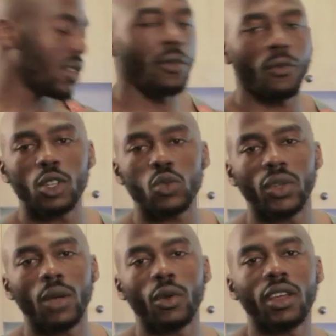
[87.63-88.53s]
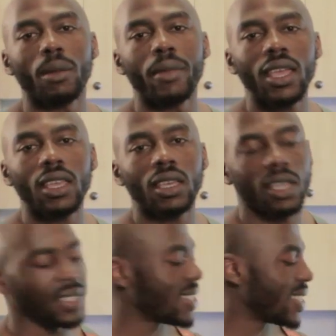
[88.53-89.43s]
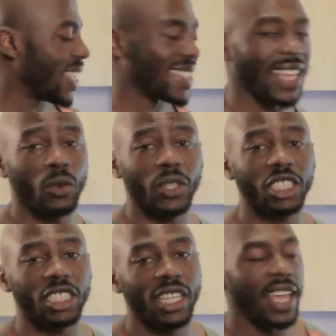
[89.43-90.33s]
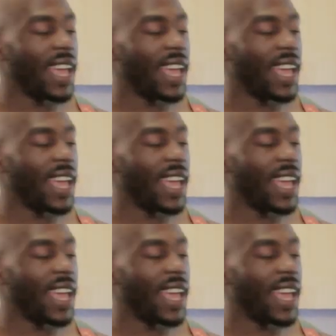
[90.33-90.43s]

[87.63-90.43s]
the first one that we're going to make is a steak sandwich.